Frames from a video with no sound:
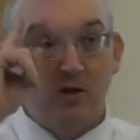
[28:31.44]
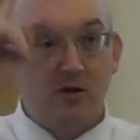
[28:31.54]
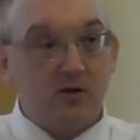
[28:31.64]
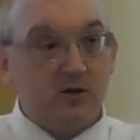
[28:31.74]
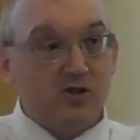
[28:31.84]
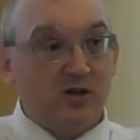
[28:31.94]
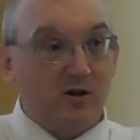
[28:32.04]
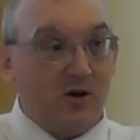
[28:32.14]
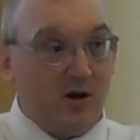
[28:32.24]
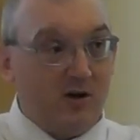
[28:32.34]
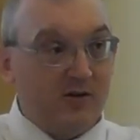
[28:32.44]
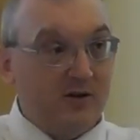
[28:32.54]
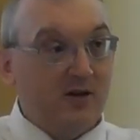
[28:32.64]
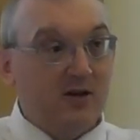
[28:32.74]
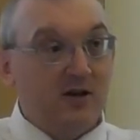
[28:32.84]
There's a
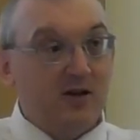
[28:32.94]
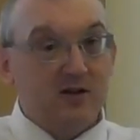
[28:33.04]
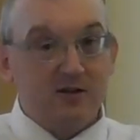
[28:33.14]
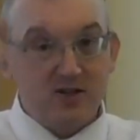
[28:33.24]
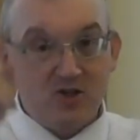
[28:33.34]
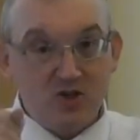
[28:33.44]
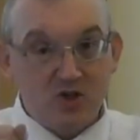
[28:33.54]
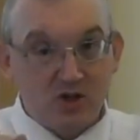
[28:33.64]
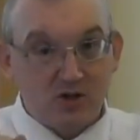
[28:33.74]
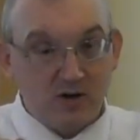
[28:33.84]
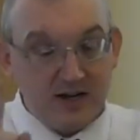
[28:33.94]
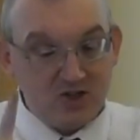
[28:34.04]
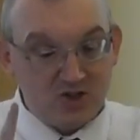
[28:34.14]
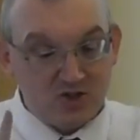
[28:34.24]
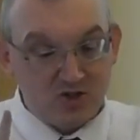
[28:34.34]
God. This is
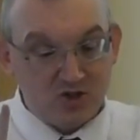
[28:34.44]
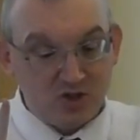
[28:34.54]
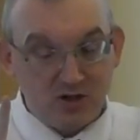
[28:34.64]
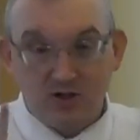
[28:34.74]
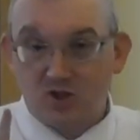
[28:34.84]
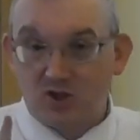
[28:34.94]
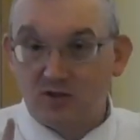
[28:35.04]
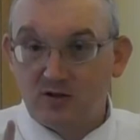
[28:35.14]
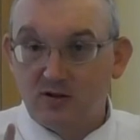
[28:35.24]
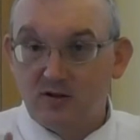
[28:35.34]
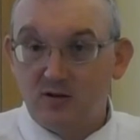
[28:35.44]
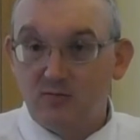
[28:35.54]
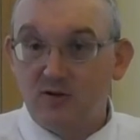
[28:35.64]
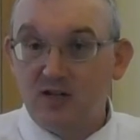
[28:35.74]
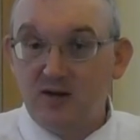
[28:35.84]
Christ's church,
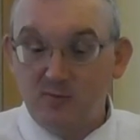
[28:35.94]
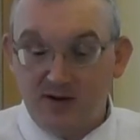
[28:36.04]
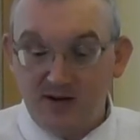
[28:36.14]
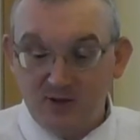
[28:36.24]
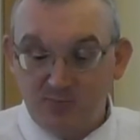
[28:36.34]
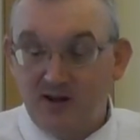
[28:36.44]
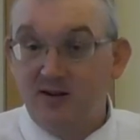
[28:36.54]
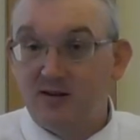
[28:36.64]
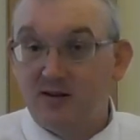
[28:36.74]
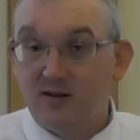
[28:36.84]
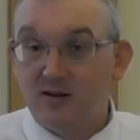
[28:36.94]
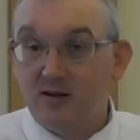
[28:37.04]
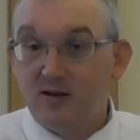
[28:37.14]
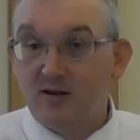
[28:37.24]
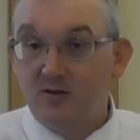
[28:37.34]
redeemed by his blood,
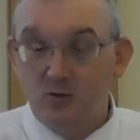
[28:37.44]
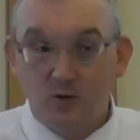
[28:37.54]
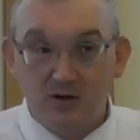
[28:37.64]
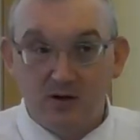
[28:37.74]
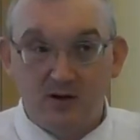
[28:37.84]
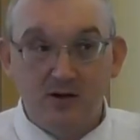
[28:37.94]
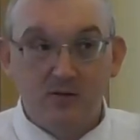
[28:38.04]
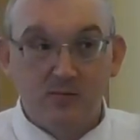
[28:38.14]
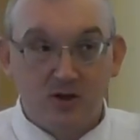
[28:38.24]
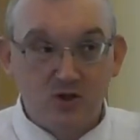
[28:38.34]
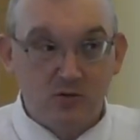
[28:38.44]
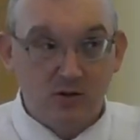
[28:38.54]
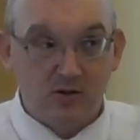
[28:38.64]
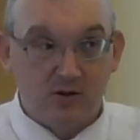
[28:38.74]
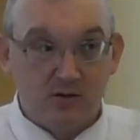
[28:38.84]
and the word must
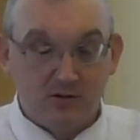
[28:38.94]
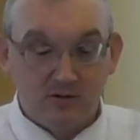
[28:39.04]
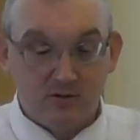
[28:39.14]
rule.